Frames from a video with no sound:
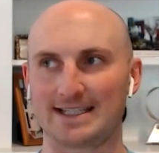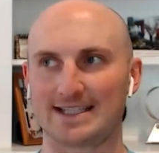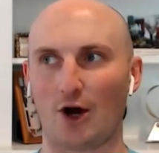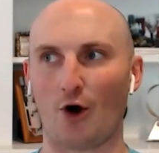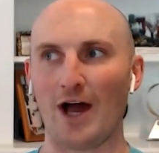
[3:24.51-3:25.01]

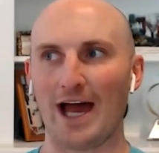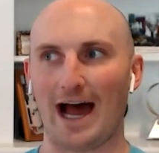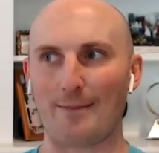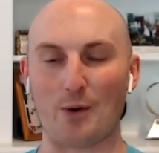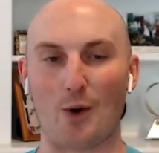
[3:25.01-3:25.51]
So,
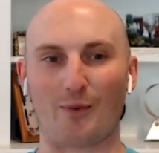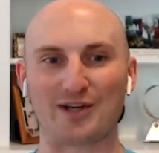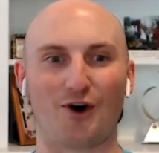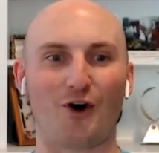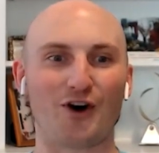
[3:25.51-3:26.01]
I mean, when we
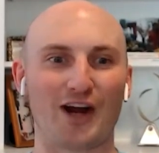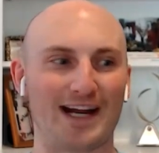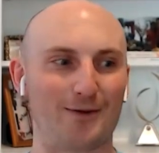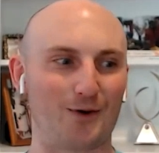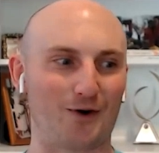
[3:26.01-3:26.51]
started
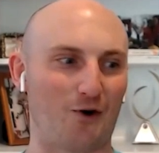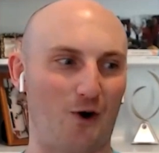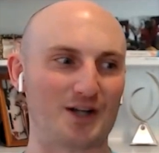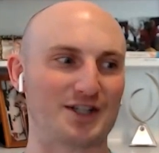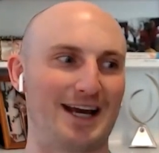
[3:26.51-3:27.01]
and we were
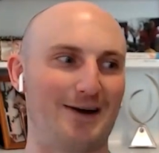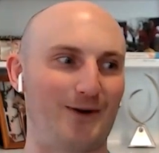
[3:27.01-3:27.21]
crushing it,